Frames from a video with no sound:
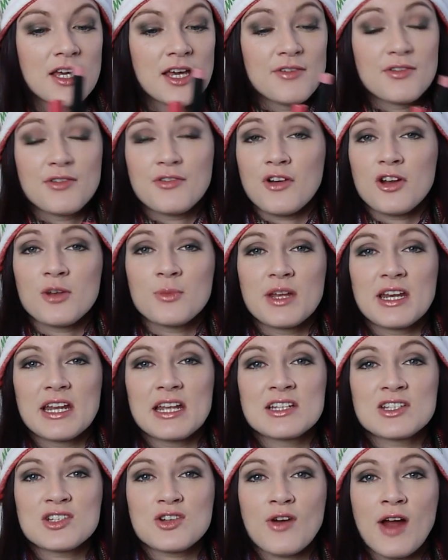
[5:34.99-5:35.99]
If you follow me on
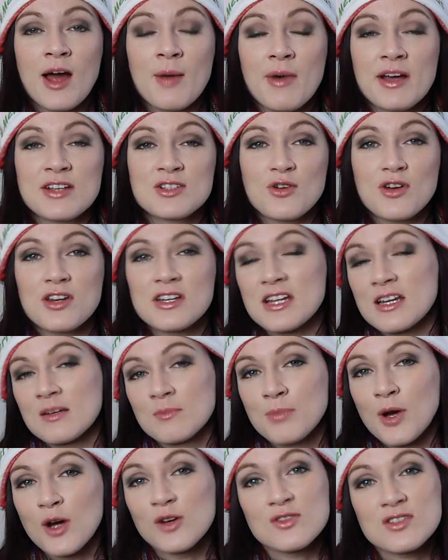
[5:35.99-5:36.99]
Instagram, I sort of
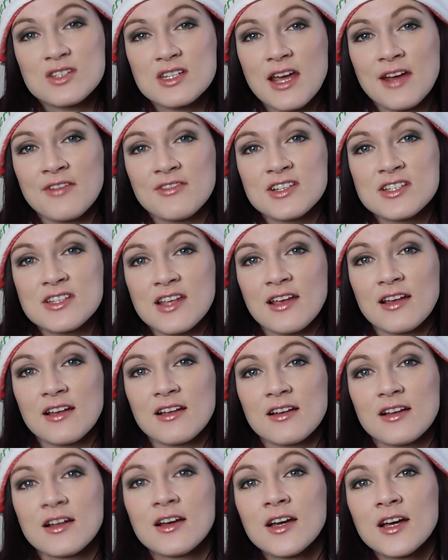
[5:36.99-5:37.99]
didn't post every
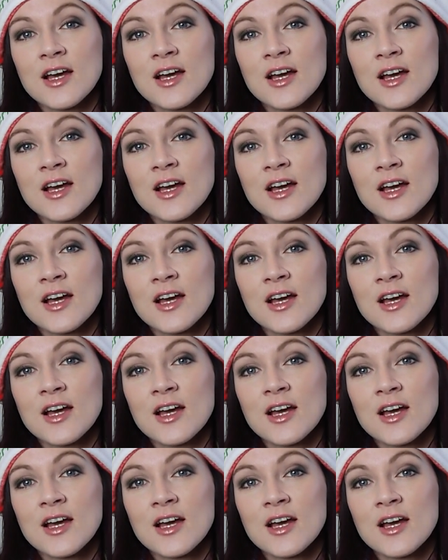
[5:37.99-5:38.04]
single